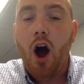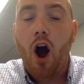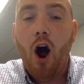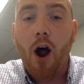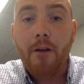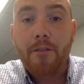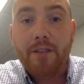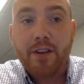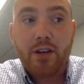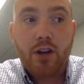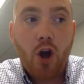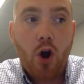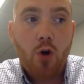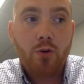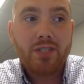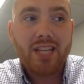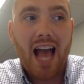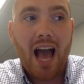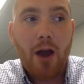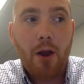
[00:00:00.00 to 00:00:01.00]
Harvey
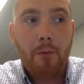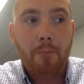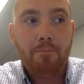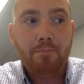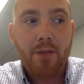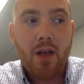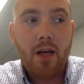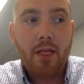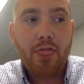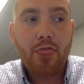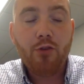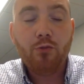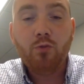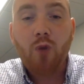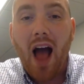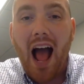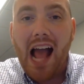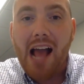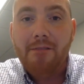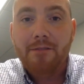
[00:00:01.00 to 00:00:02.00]
knows how to
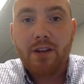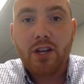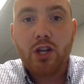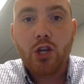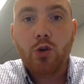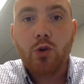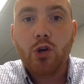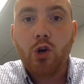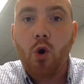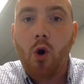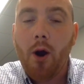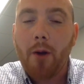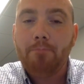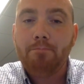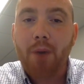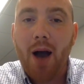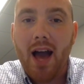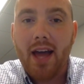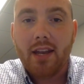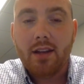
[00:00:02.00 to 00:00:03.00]
thrive in New
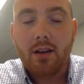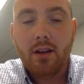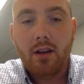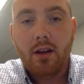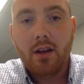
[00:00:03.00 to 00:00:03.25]
York, but